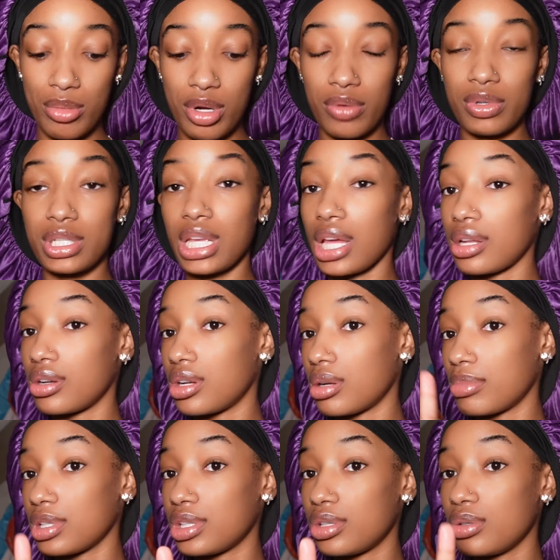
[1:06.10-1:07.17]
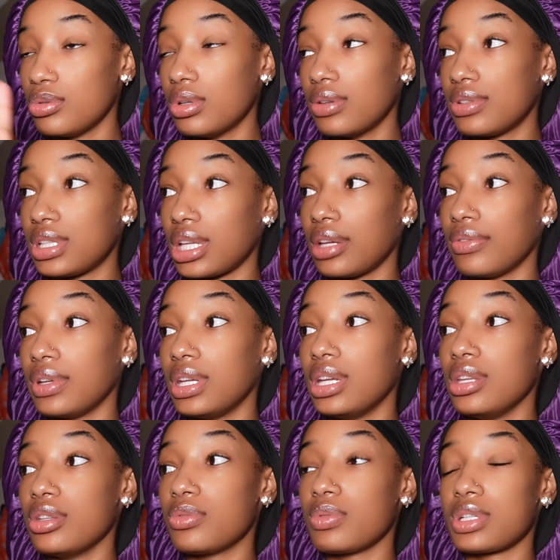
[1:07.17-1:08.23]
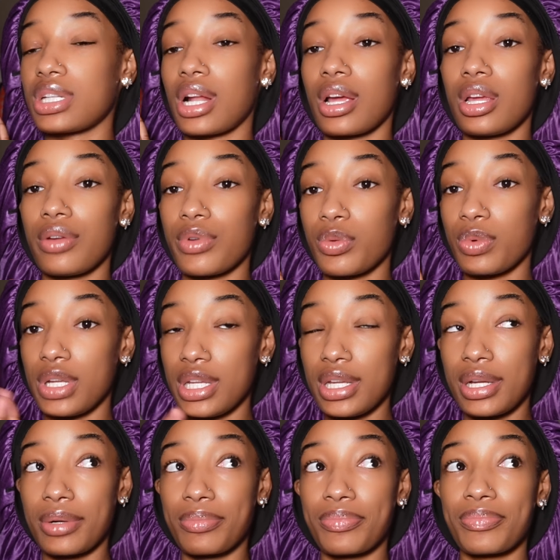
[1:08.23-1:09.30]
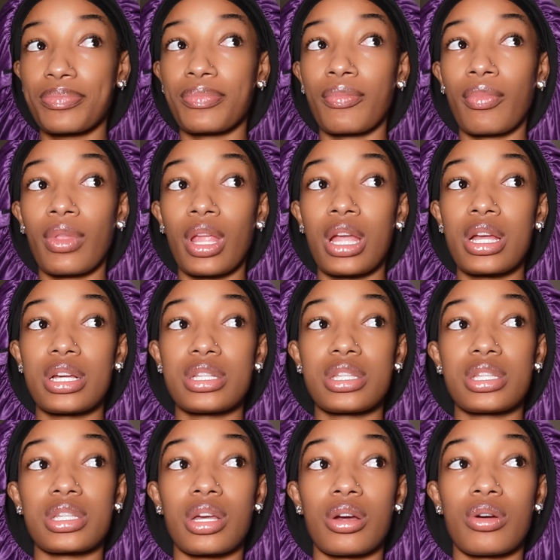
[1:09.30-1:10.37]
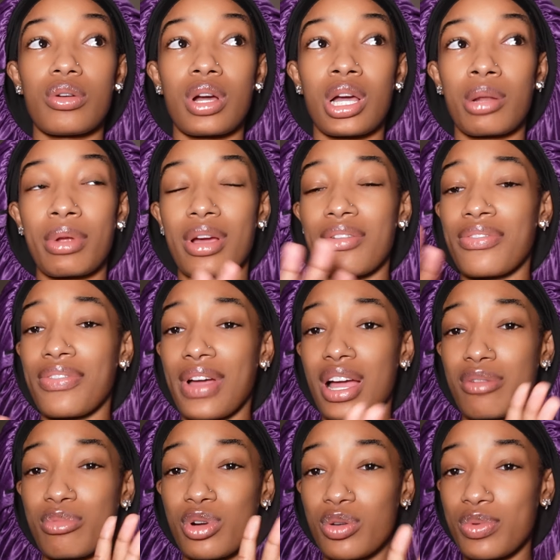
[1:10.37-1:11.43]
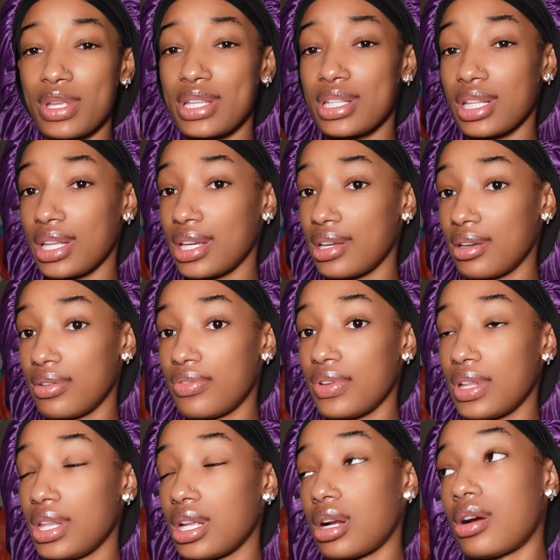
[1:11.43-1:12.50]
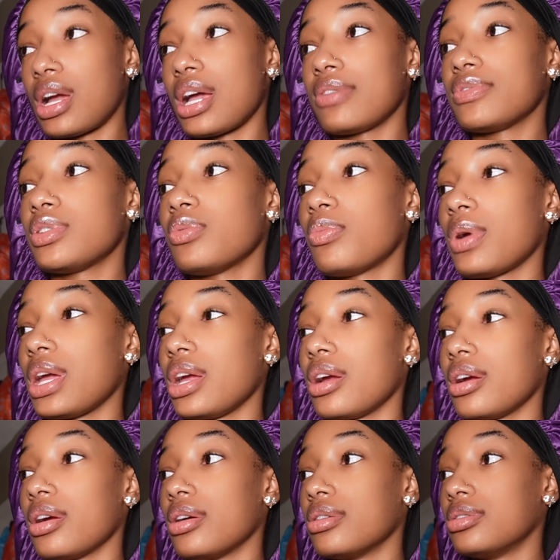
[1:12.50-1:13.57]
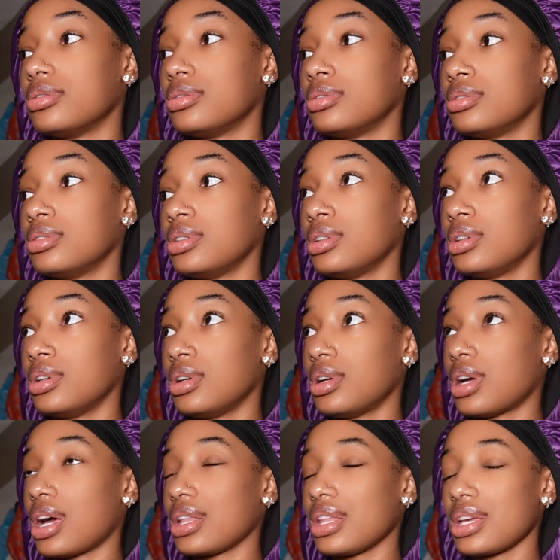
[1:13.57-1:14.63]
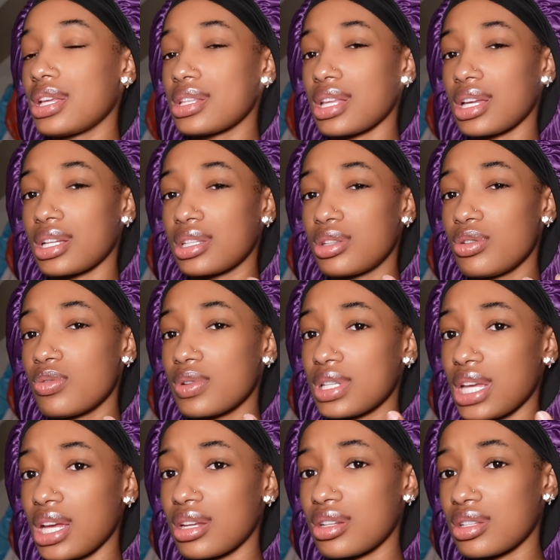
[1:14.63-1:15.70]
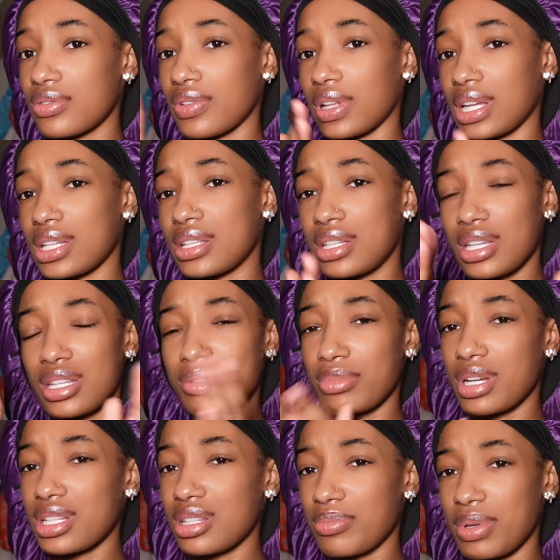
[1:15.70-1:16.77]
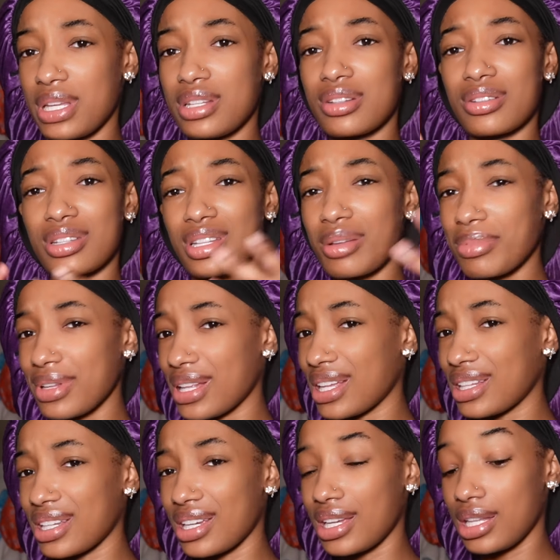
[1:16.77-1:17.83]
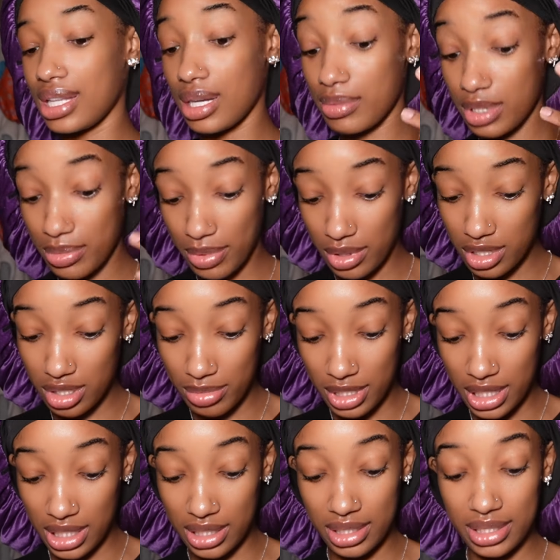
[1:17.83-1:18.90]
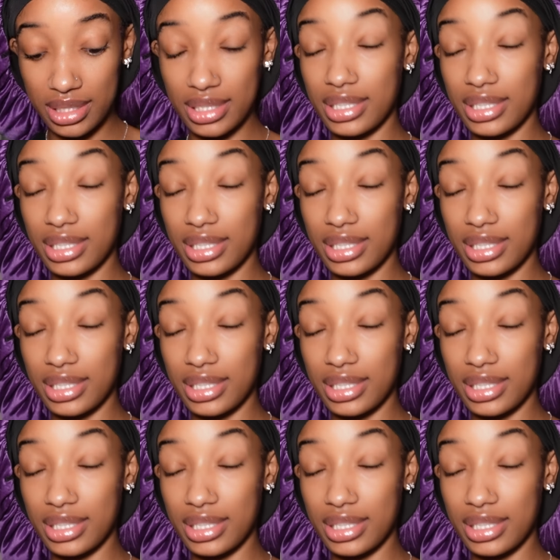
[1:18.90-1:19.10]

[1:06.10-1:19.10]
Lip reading: I'm on retainer number 2 of 7, and you switch it out every week. So I got about 5 more weeks left, and then I'll have to wear, I think it's like 2 retainers for like 6 months a piece or something like that, and then I'm supposed to be done.